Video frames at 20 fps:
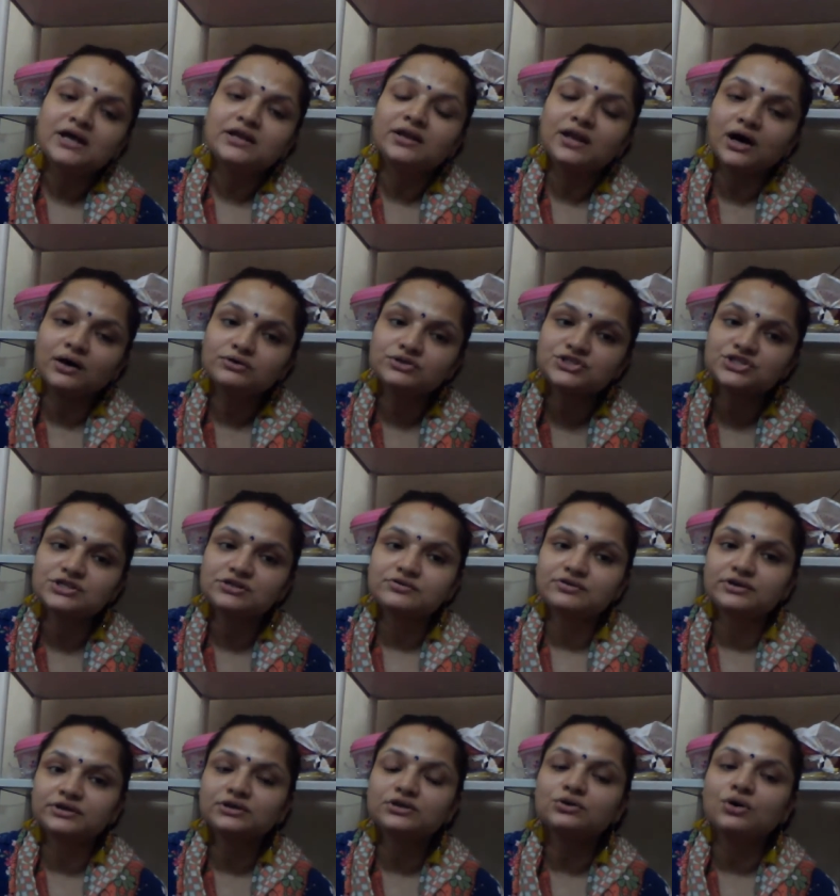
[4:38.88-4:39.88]
Now
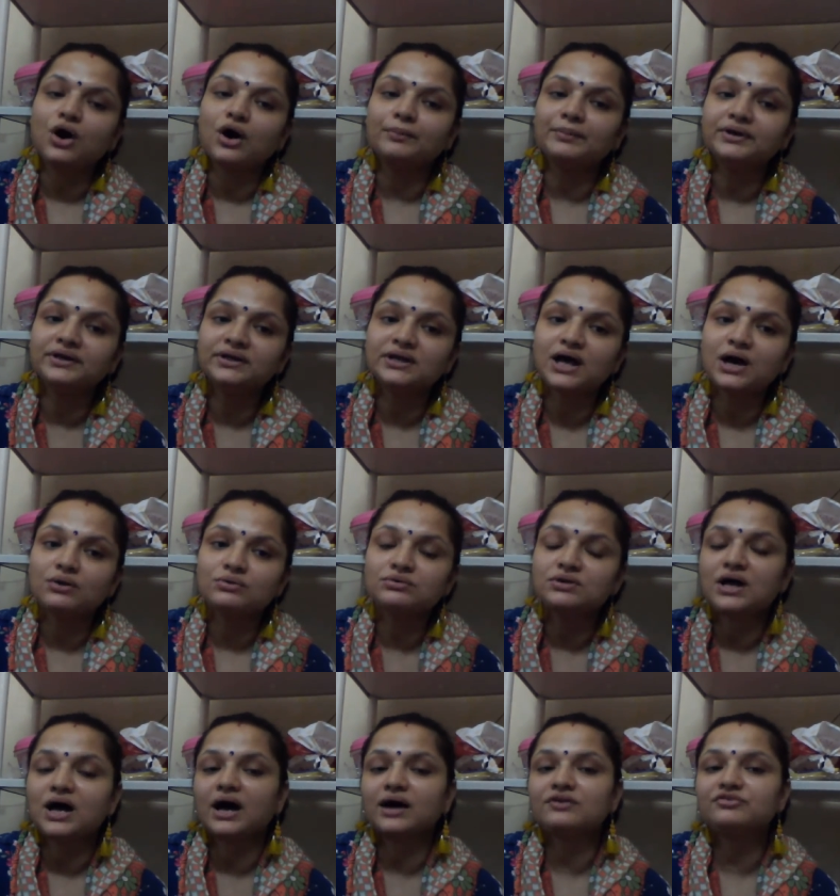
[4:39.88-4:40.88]
children, common noun
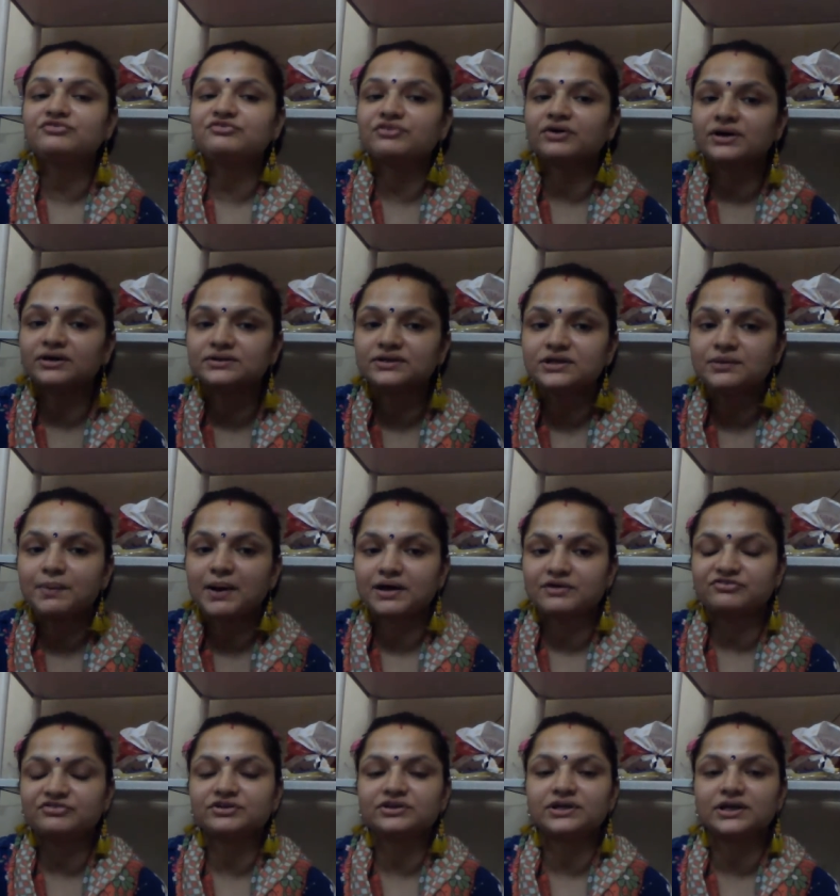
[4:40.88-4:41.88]
are further
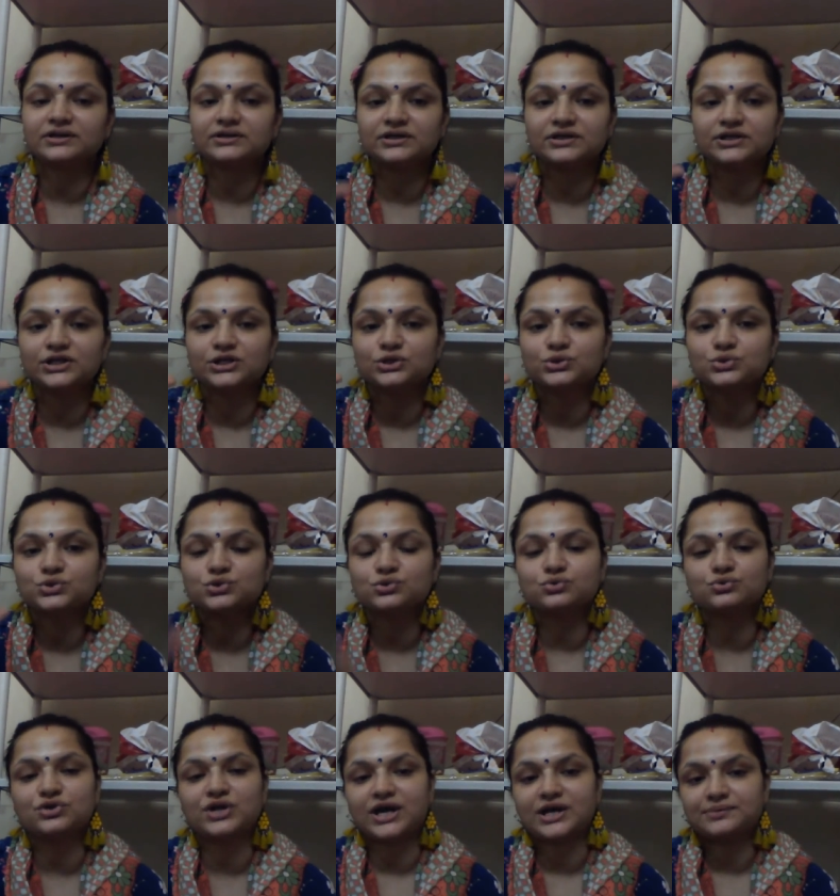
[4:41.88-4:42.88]
bifurcated into
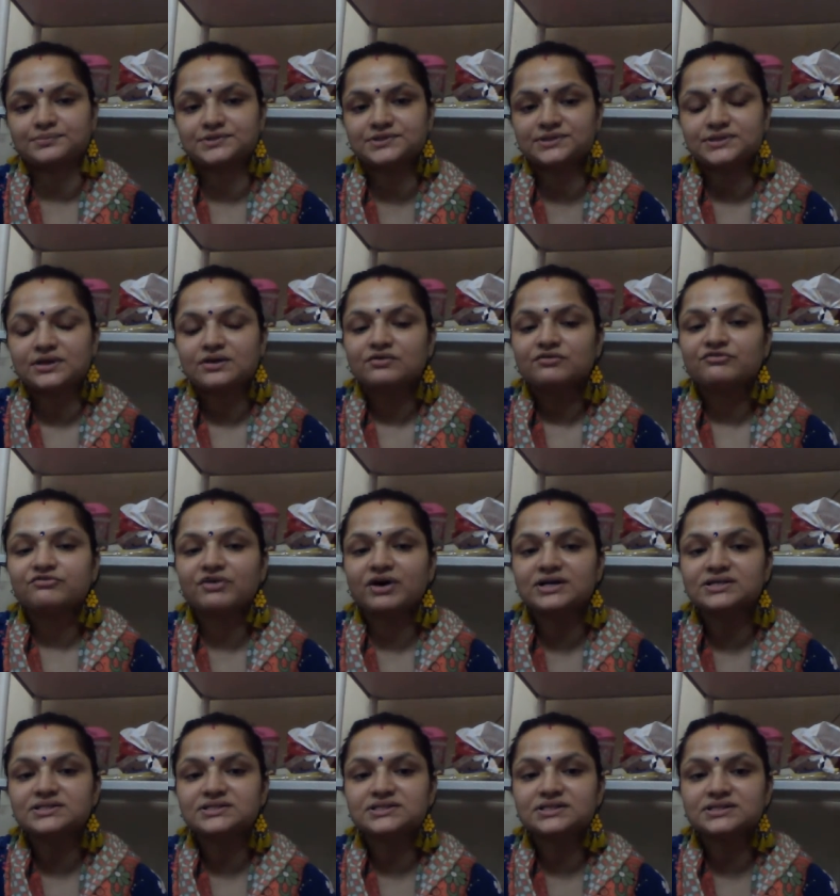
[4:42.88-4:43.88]
two types.
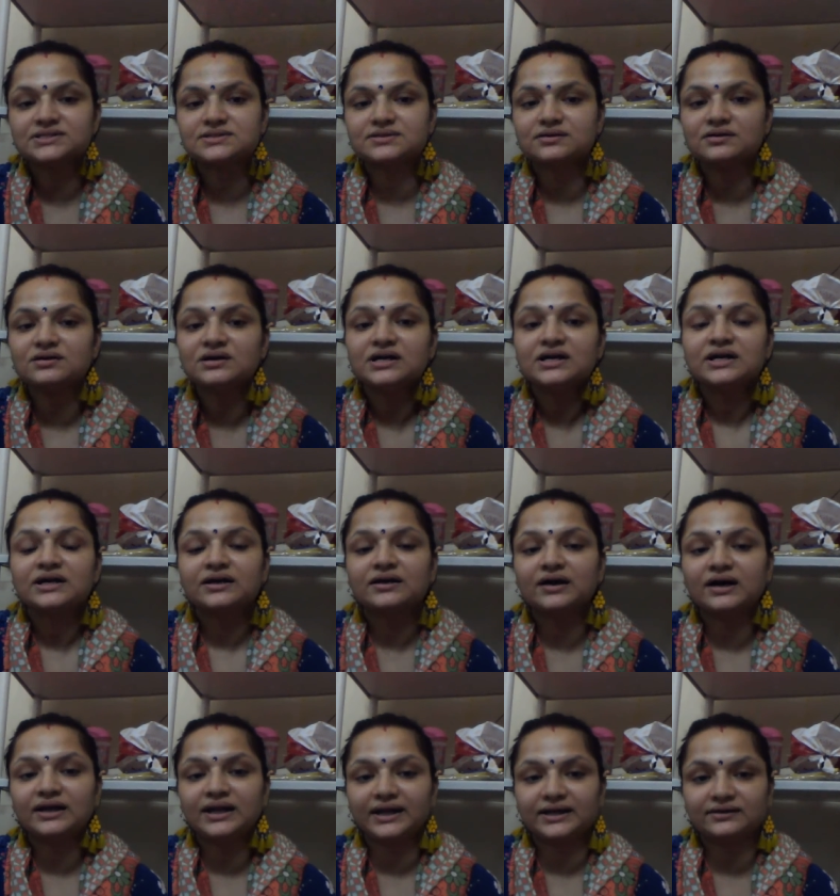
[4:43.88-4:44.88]
First is the
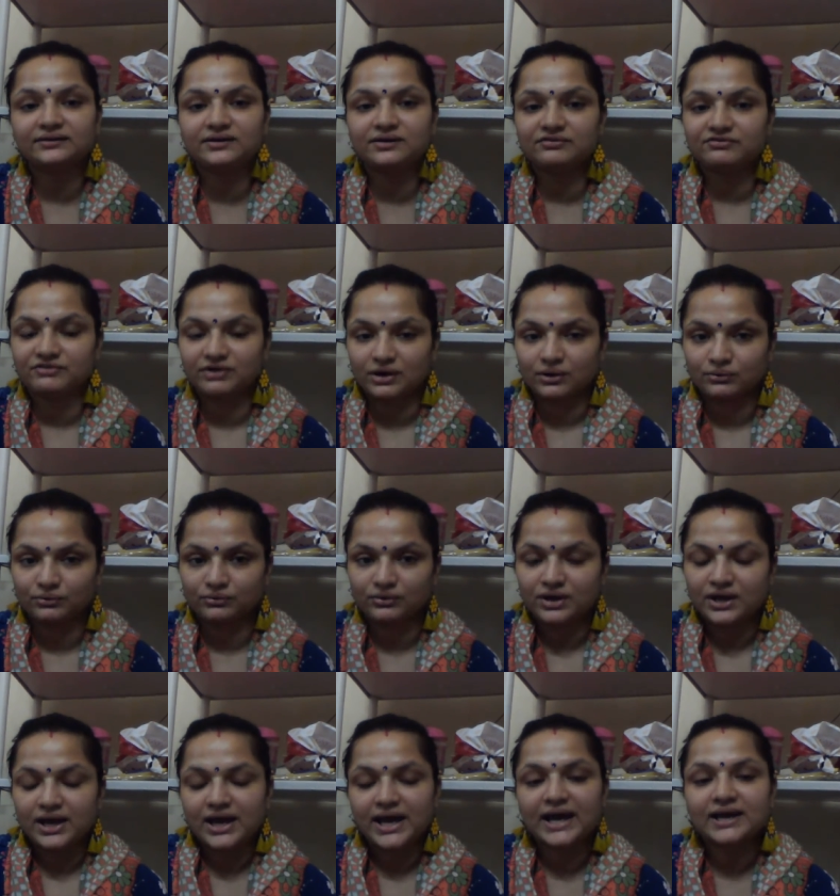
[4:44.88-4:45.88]
collective noun
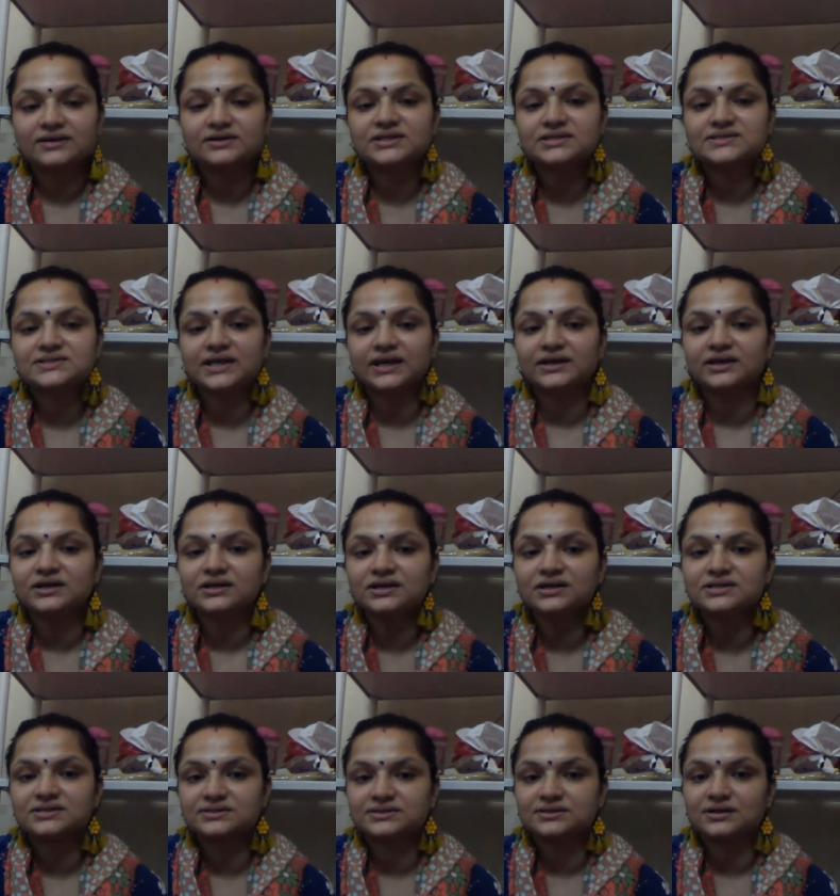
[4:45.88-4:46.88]
and the second
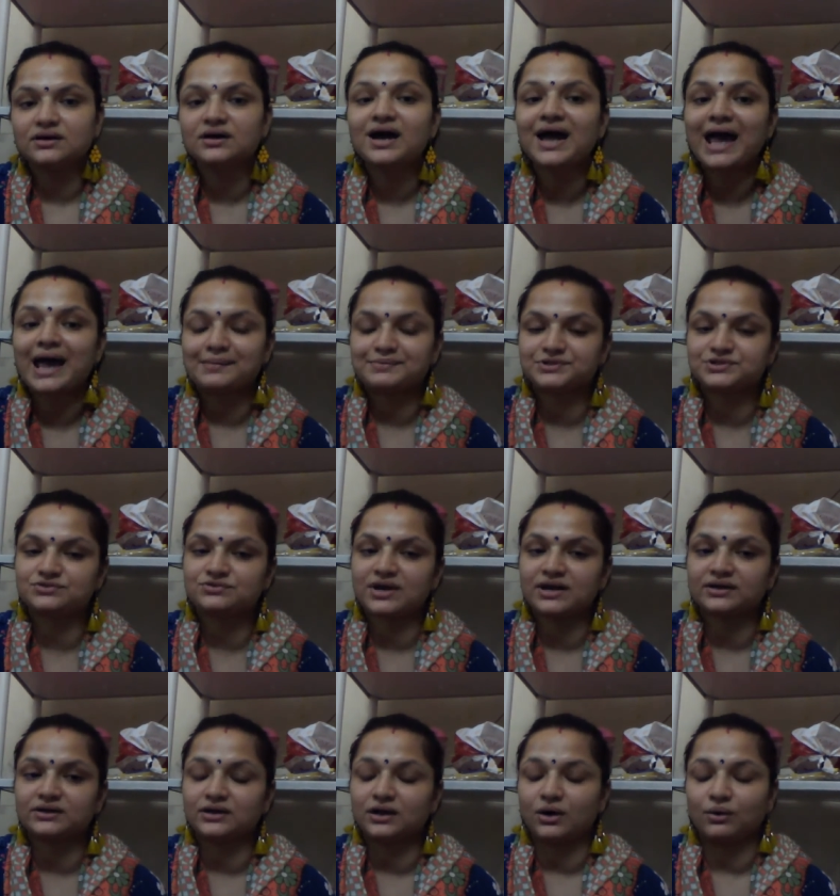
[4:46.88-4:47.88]
is the
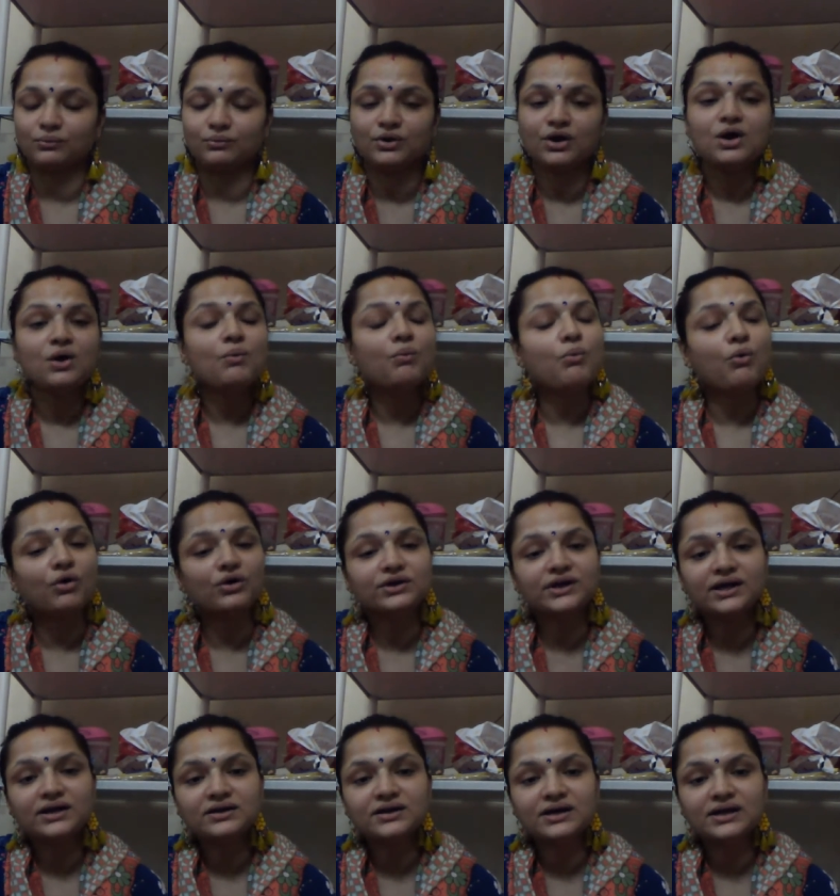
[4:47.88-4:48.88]
abstract noun. What
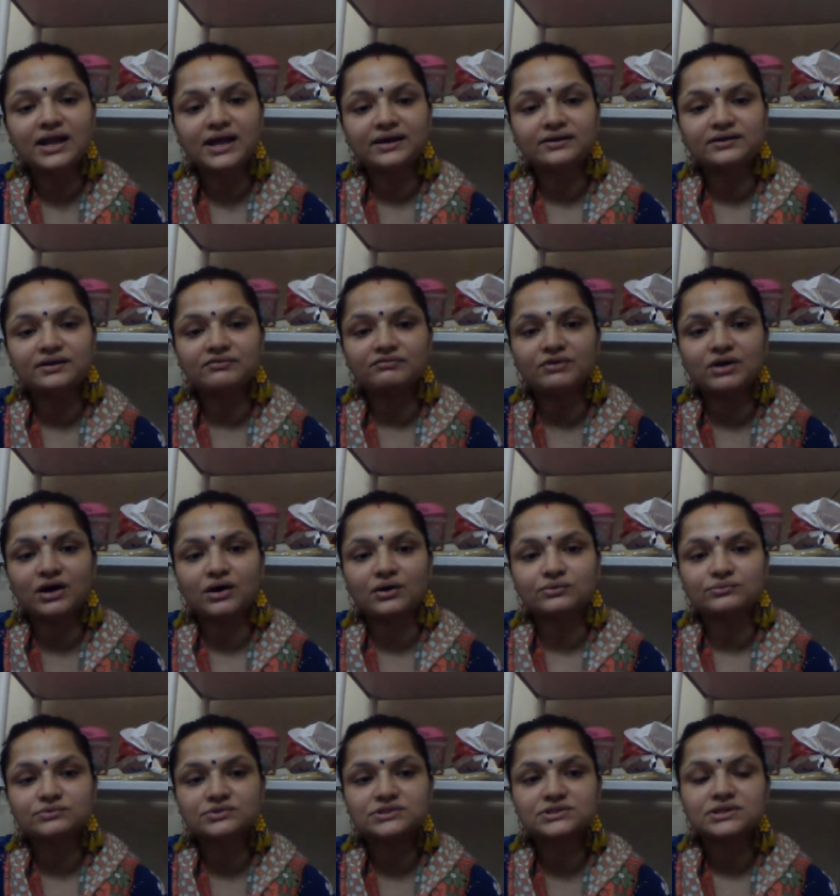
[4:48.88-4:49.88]
are collective
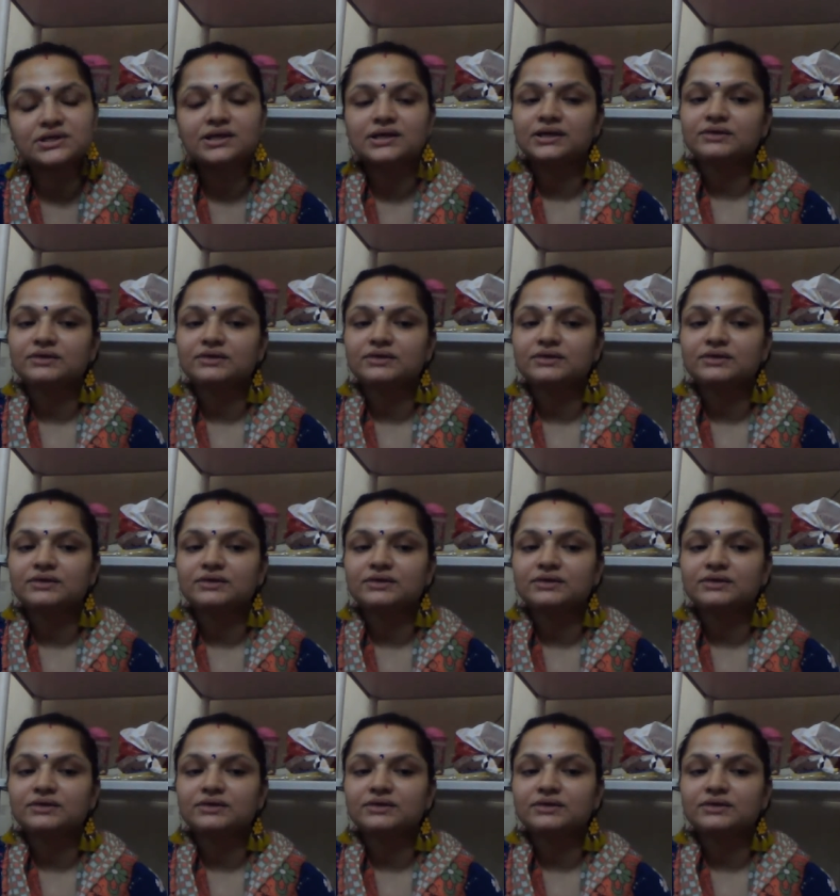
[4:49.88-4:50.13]
nouns?